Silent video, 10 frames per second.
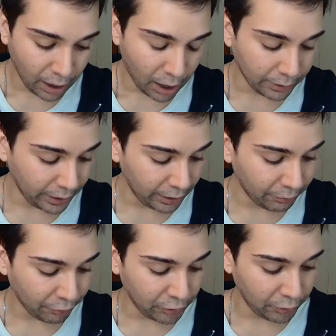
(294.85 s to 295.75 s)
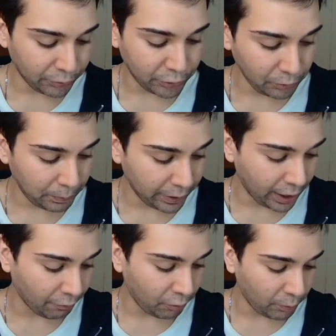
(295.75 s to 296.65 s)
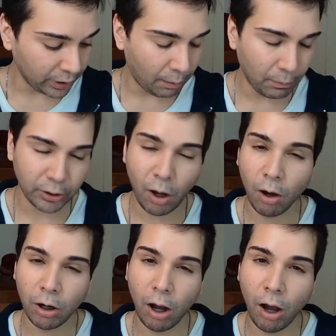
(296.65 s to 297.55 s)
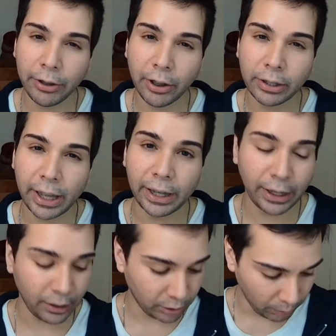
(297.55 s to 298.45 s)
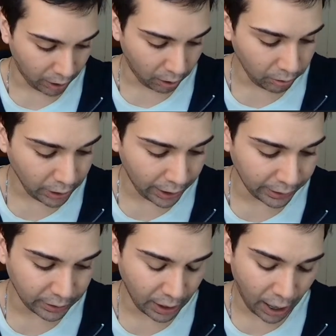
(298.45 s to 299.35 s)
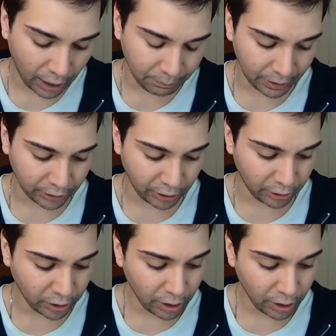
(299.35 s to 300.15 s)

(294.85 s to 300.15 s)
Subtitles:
a need for you to be careful with how much alcohol you're taking in as well. It's an odd message.